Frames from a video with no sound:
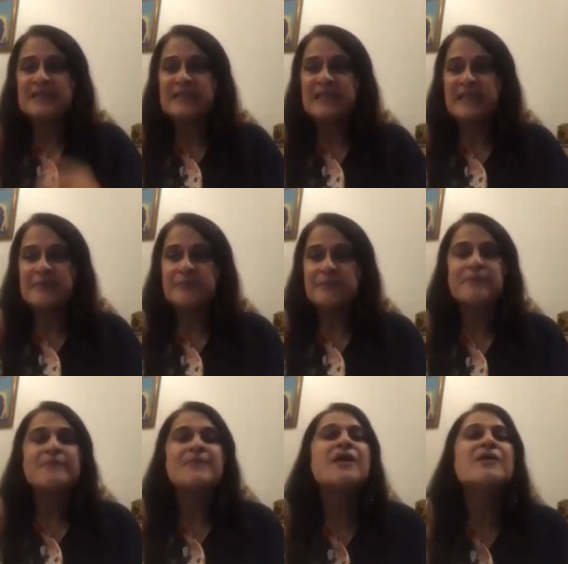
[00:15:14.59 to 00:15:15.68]
Then
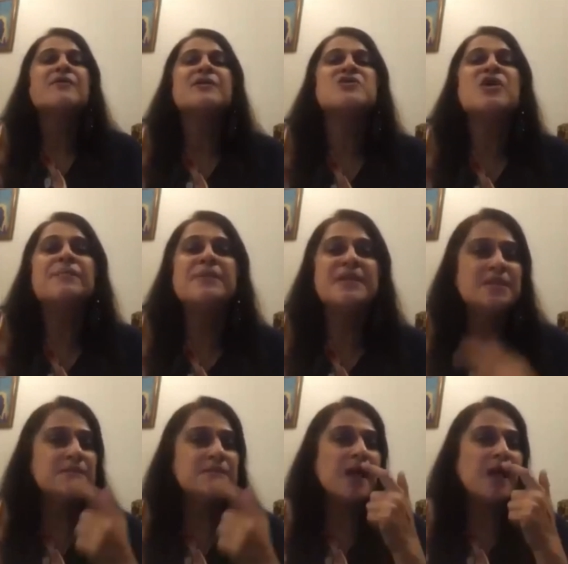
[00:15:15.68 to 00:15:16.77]
raise your upper lip.
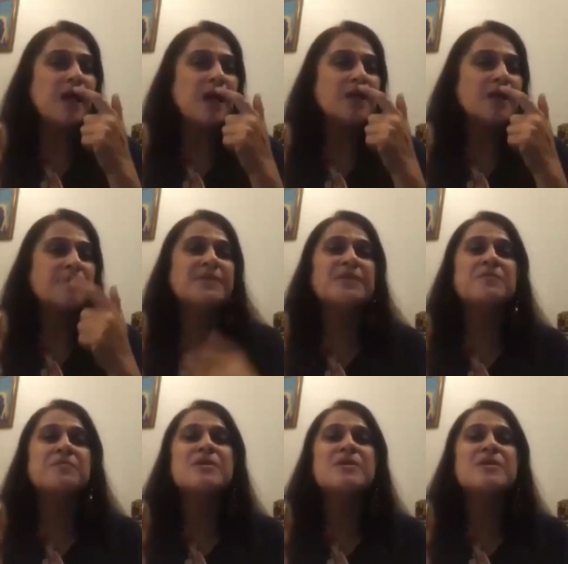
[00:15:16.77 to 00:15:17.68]
Your upper lip.